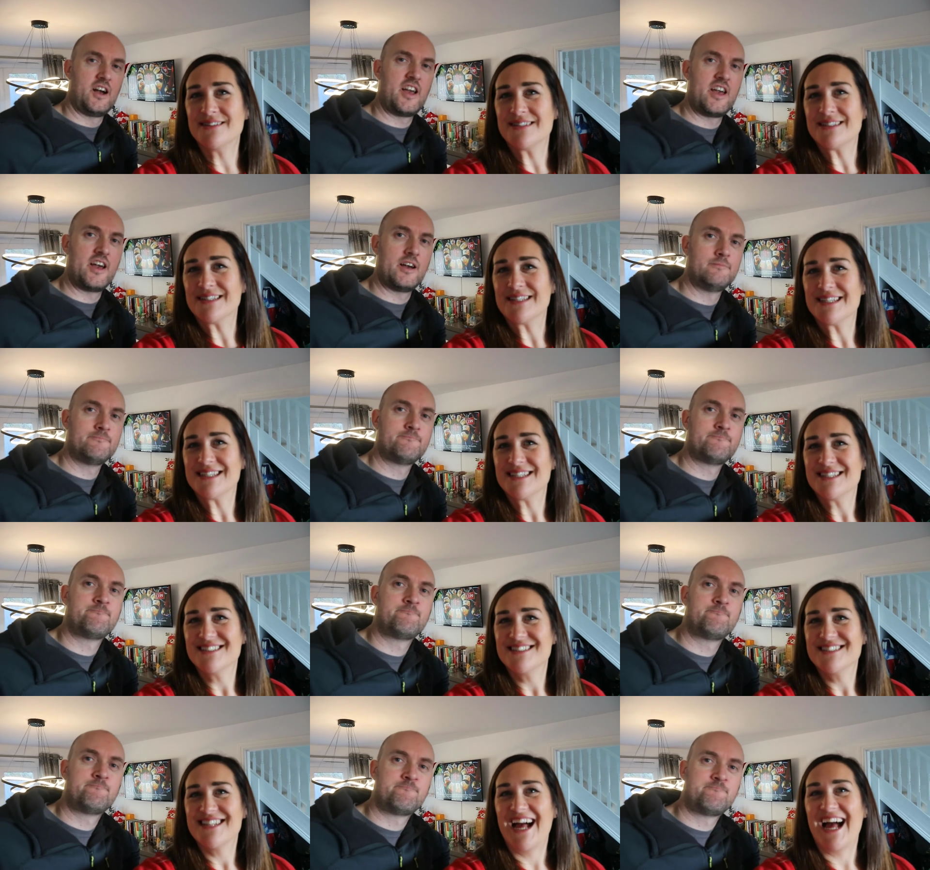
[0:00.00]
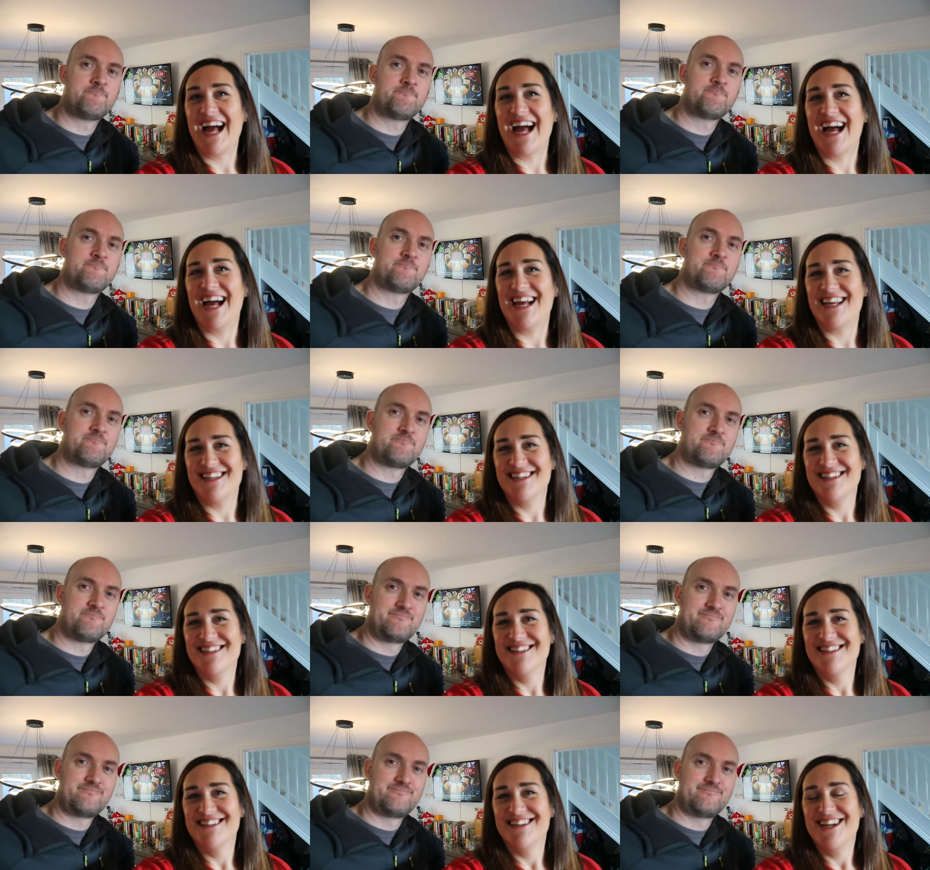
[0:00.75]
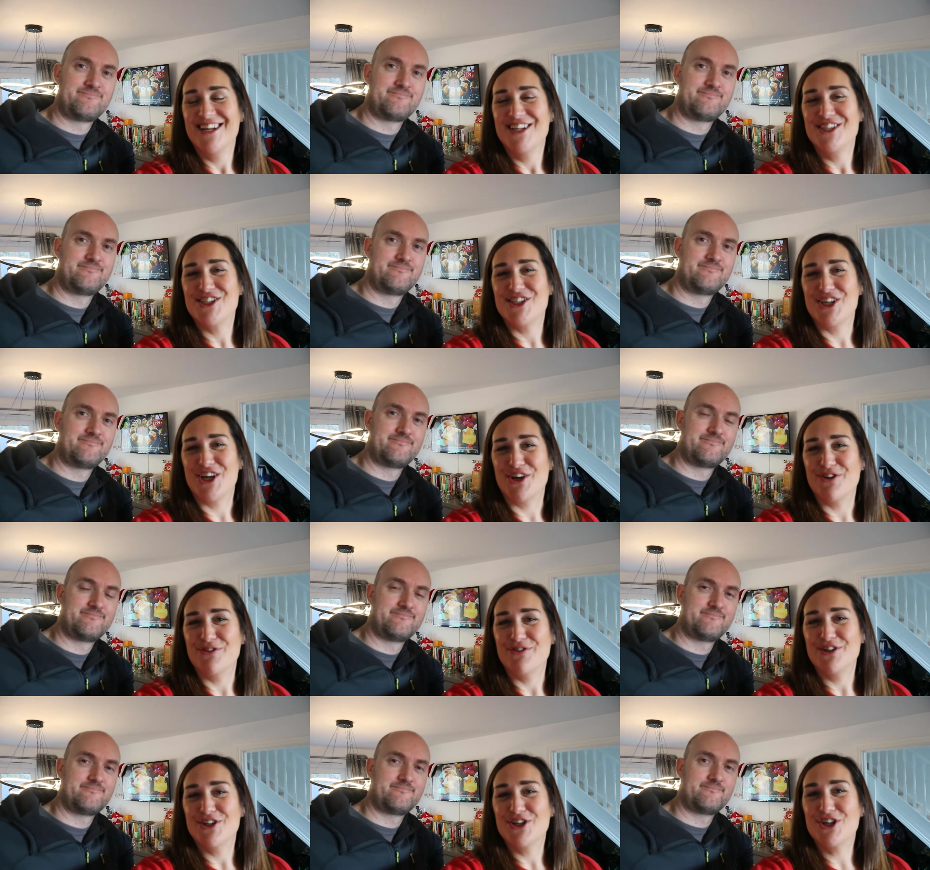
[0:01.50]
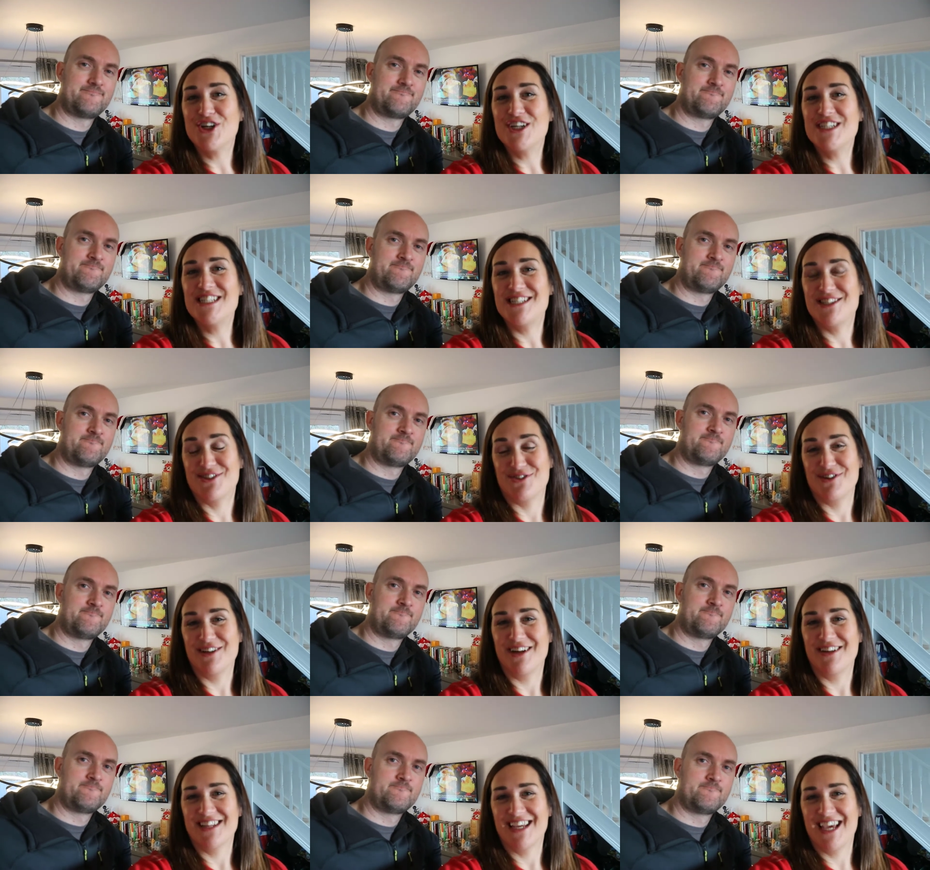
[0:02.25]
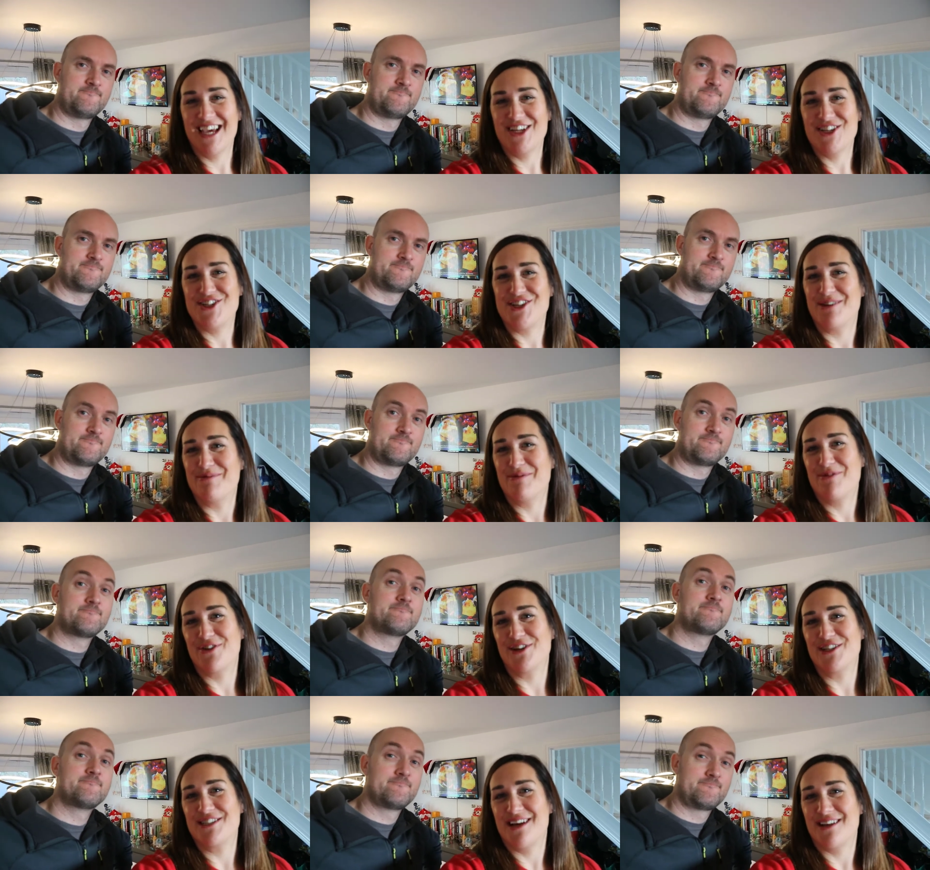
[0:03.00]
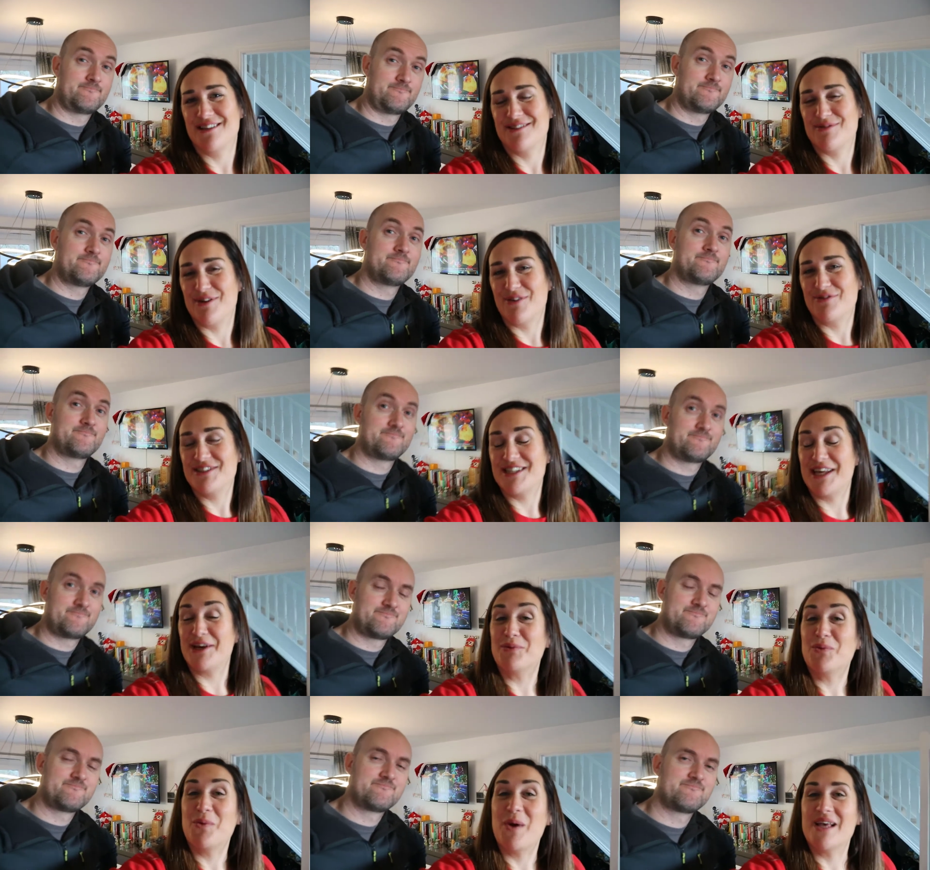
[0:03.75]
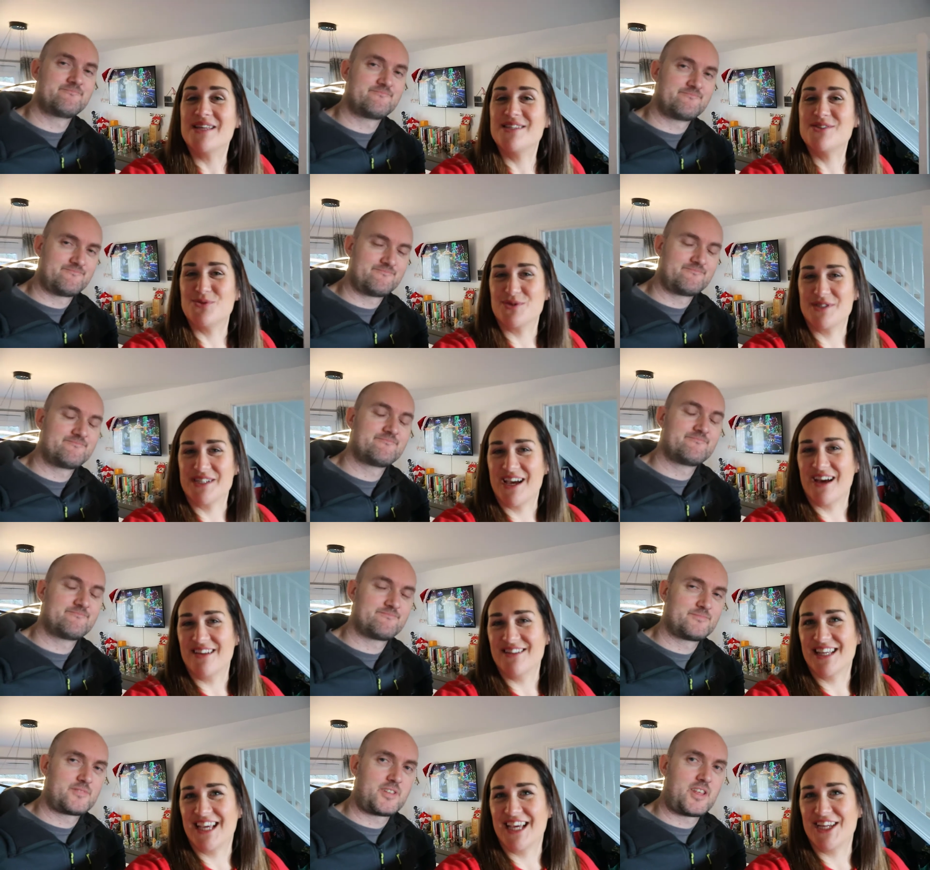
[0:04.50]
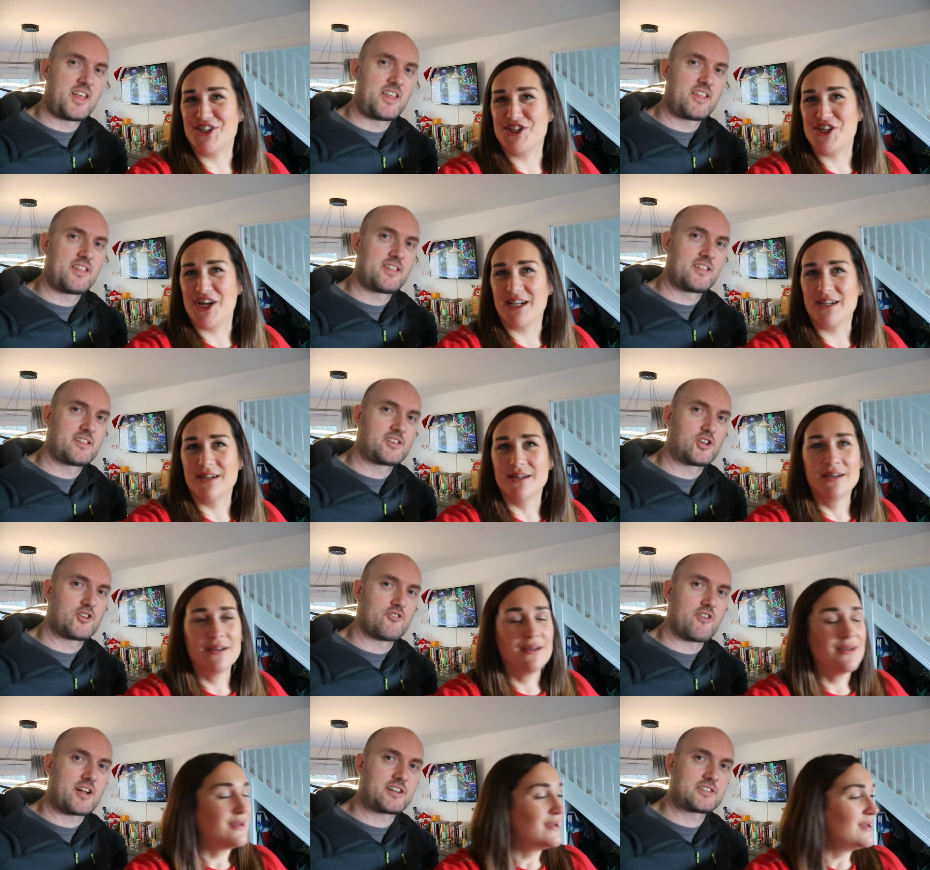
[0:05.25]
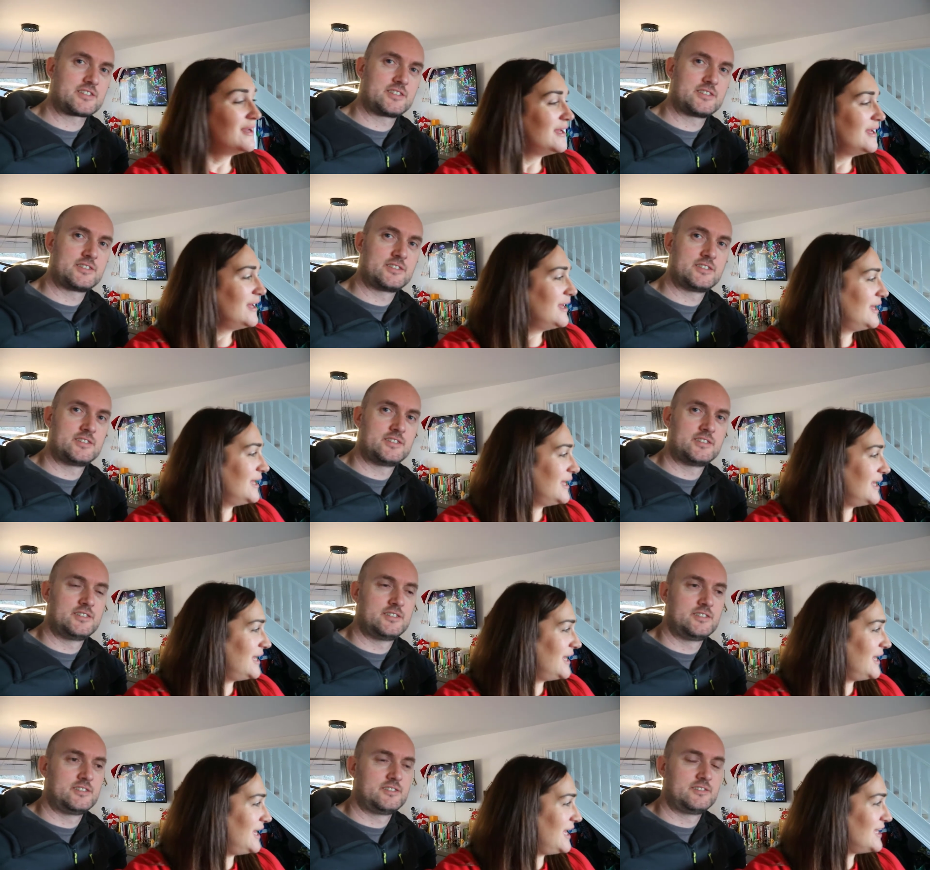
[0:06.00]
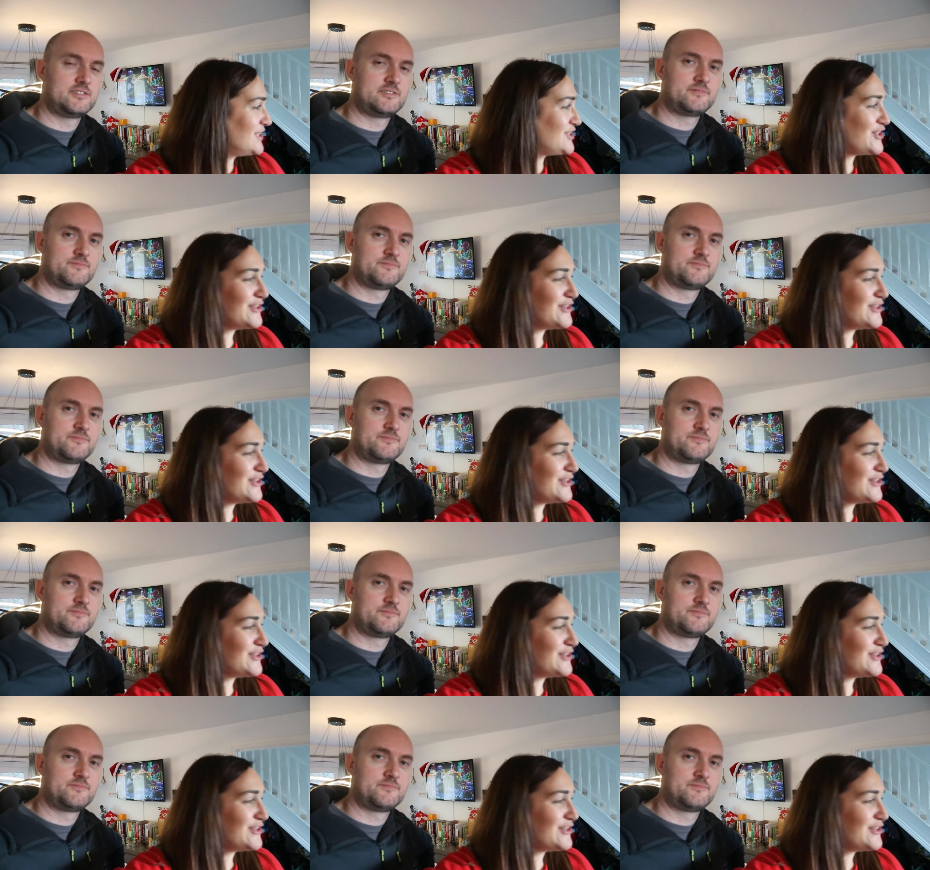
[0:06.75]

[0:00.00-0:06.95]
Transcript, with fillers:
Speaker 1: Hiya. Hi. So Chris is sorting out the kitchen before he tells me off for saying we're sorting out the kitchen. Correct. I'll